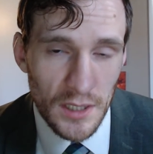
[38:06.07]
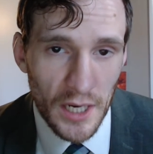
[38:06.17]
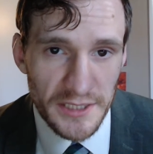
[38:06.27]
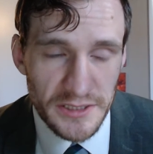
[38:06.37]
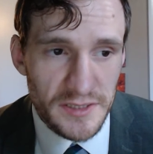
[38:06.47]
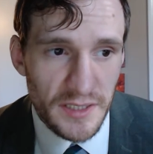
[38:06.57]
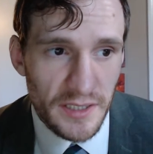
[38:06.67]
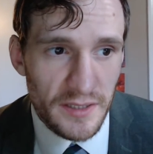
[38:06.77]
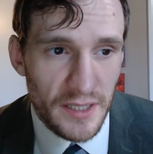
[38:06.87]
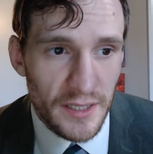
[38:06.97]
I just
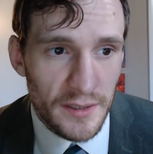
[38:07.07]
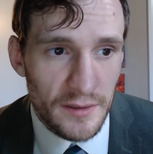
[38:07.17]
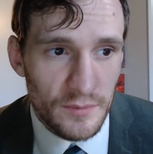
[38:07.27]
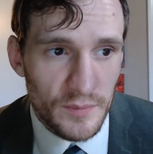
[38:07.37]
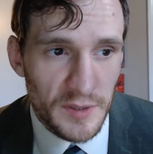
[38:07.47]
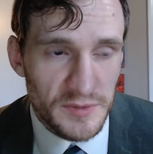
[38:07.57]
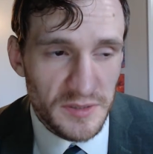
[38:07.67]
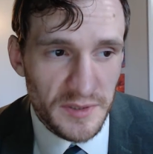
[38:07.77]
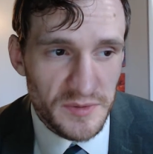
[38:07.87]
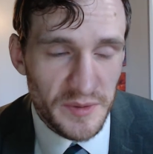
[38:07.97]
think that
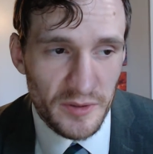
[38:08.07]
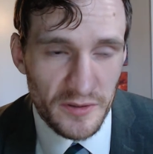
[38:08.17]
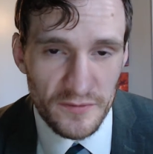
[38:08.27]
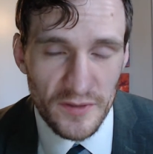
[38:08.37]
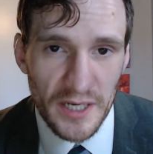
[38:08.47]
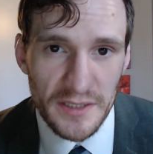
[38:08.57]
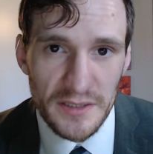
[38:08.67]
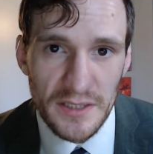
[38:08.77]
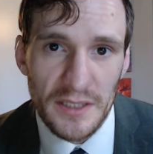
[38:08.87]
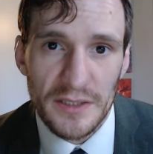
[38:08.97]
sometimes people are afraid to
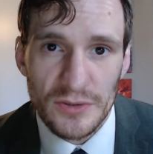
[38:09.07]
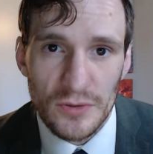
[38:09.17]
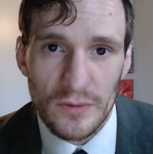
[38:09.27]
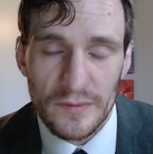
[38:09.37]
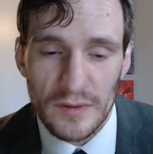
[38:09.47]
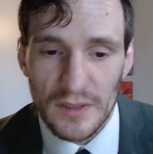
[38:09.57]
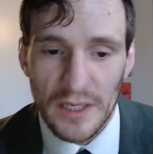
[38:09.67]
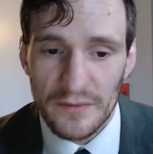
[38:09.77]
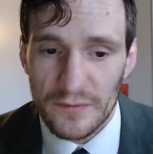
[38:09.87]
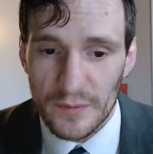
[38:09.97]
take control of their
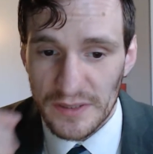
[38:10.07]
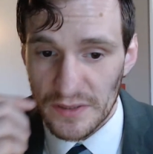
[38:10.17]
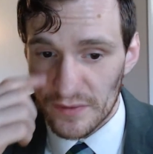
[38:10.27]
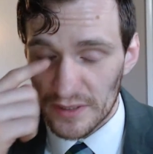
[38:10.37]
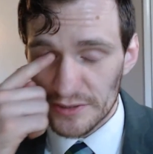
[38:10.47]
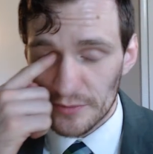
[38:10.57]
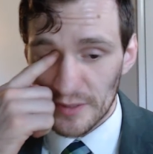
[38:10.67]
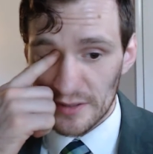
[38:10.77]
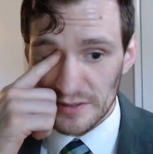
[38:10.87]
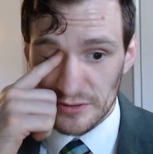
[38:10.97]
life because they feel like so many
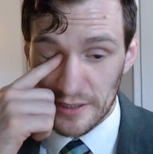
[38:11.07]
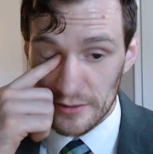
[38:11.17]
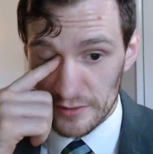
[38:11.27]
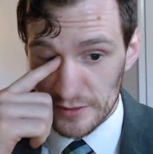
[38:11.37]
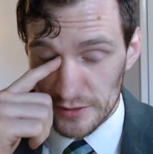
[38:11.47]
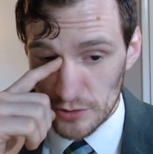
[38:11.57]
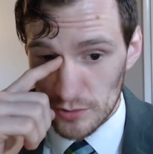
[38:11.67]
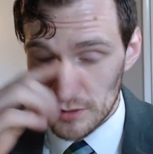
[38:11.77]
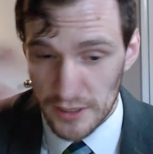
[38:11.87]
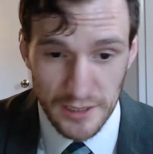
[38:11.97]
things are out of their
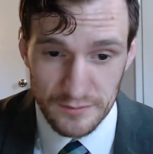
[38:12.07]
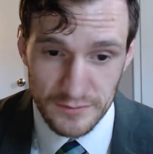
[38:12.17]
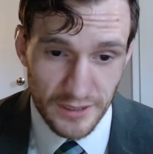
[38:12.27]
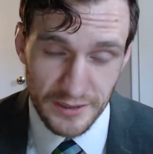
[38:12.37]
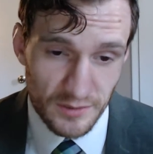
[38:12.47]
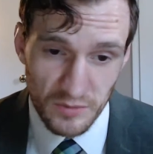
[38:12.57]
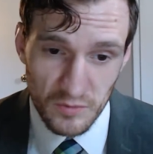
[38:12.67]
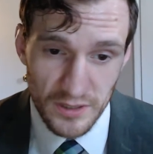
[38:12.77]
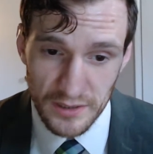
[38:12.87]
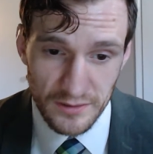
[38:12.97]
control. And I'm like, number
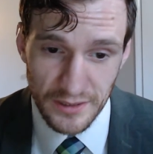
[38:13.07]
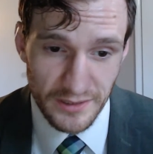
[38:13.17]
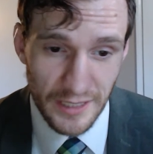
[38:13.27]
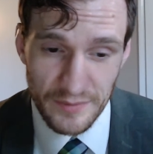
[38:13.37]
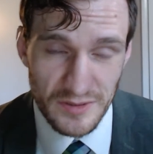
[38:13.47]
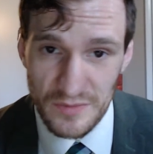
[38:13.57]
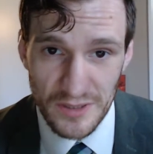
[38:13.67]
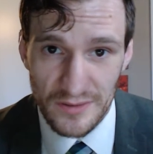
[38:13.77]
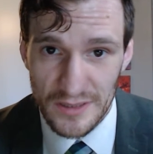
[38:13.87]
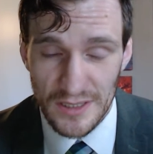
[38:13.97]
one, like, it happens to me
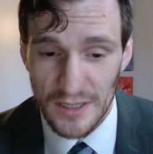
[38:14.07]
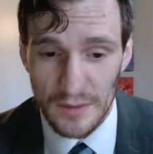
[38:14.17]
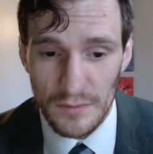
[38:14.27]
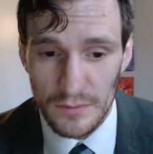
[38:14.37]
all the time,